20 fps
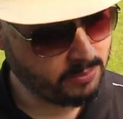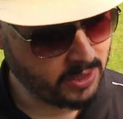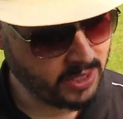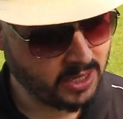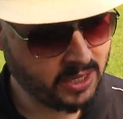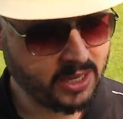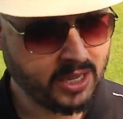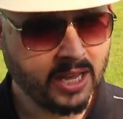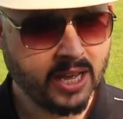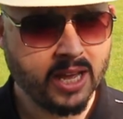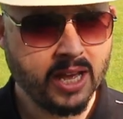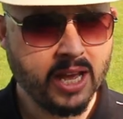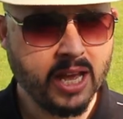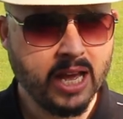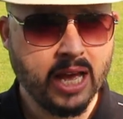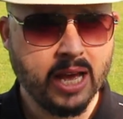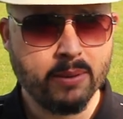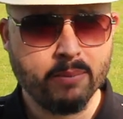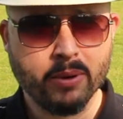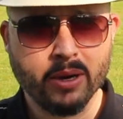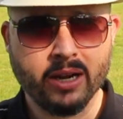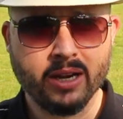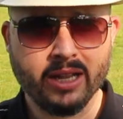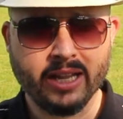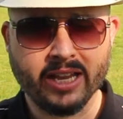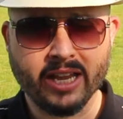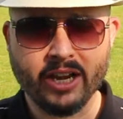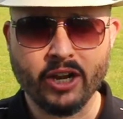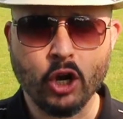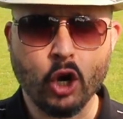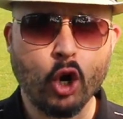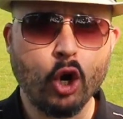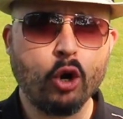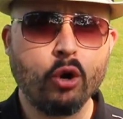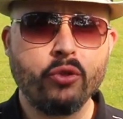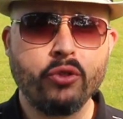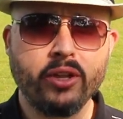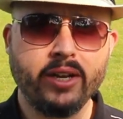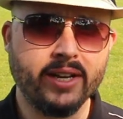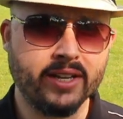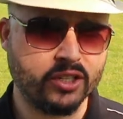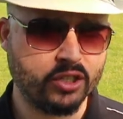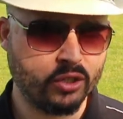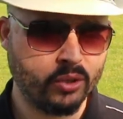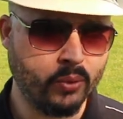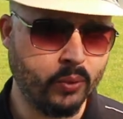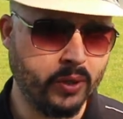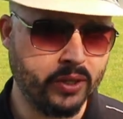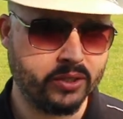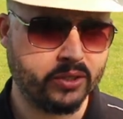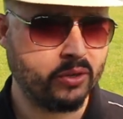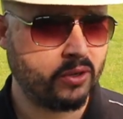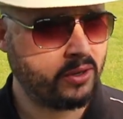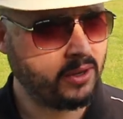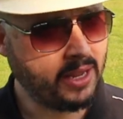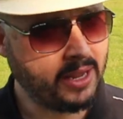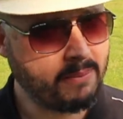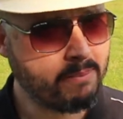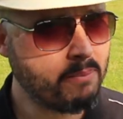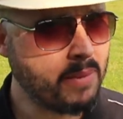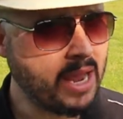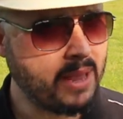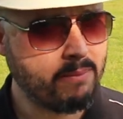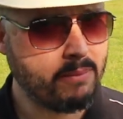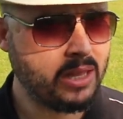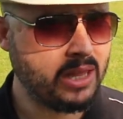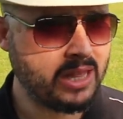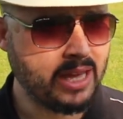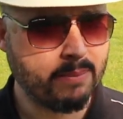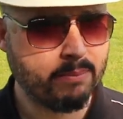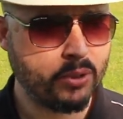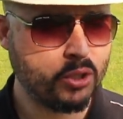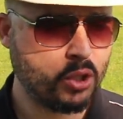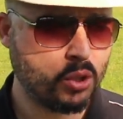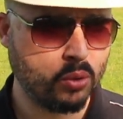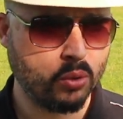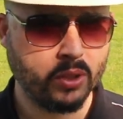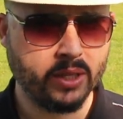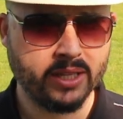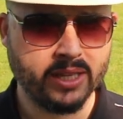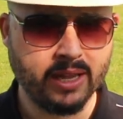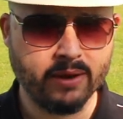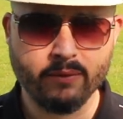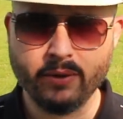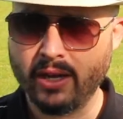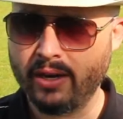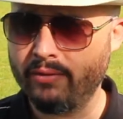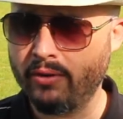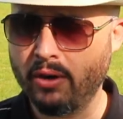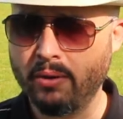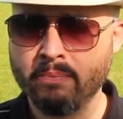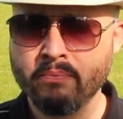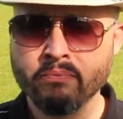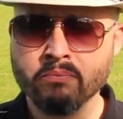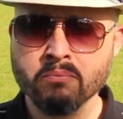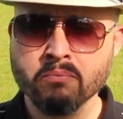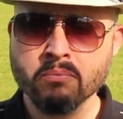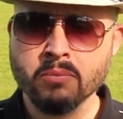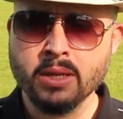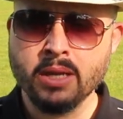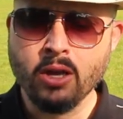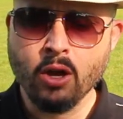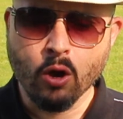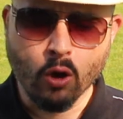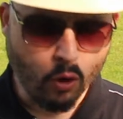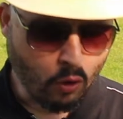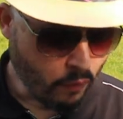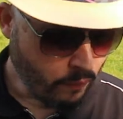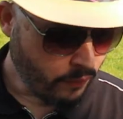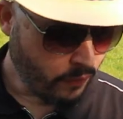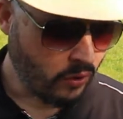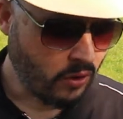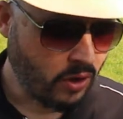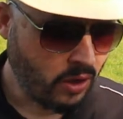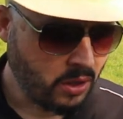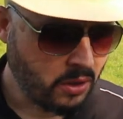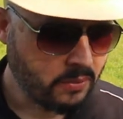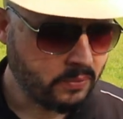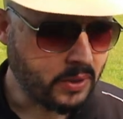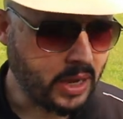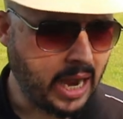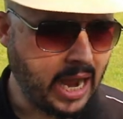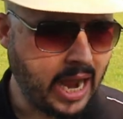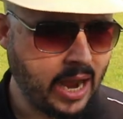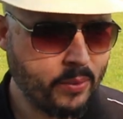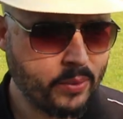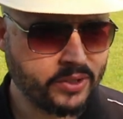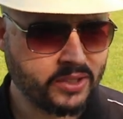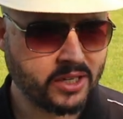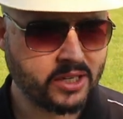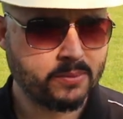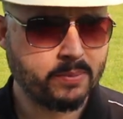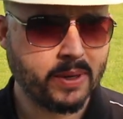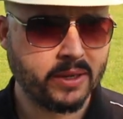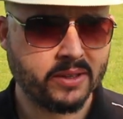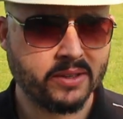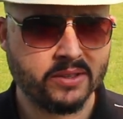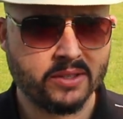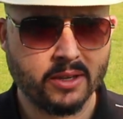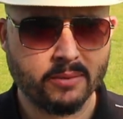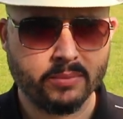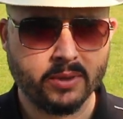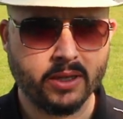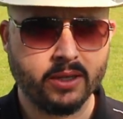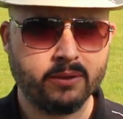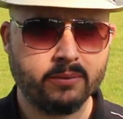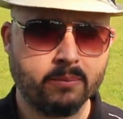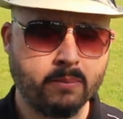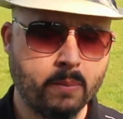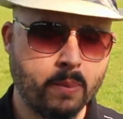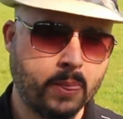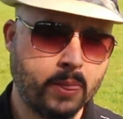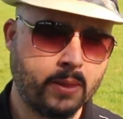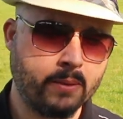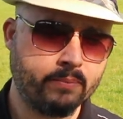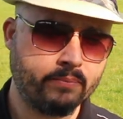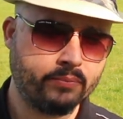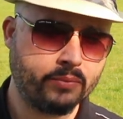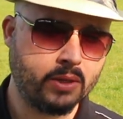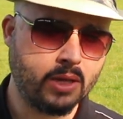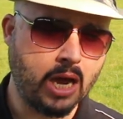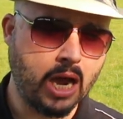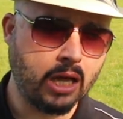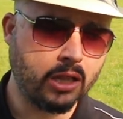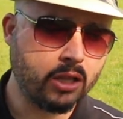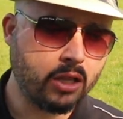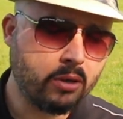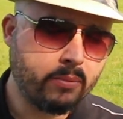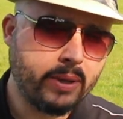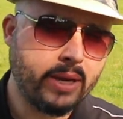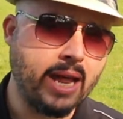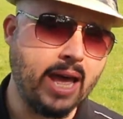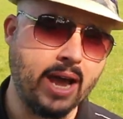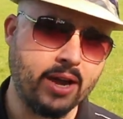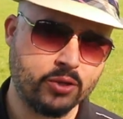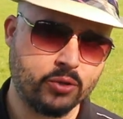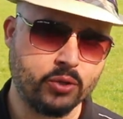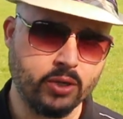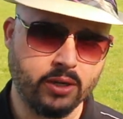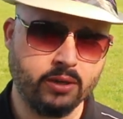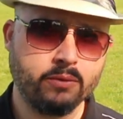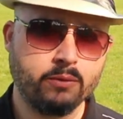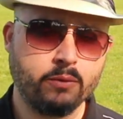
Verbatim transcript: me, but like an earthiness to it. So it might be that patchouli and that vetiver. Overall, I was expecting something a little bit extra